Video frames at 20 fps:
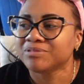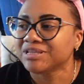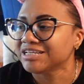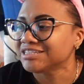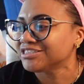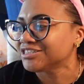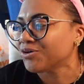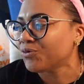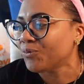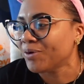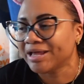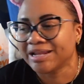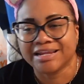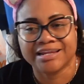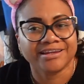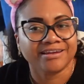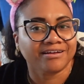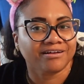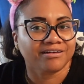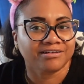this a
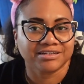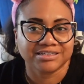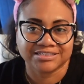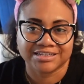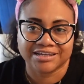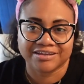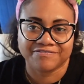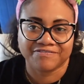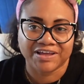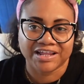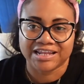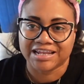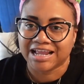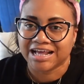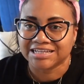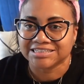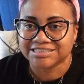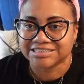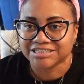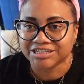wedding year, this an event
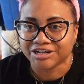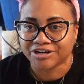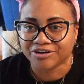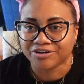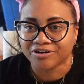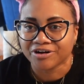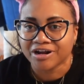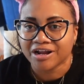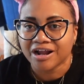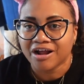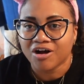last year,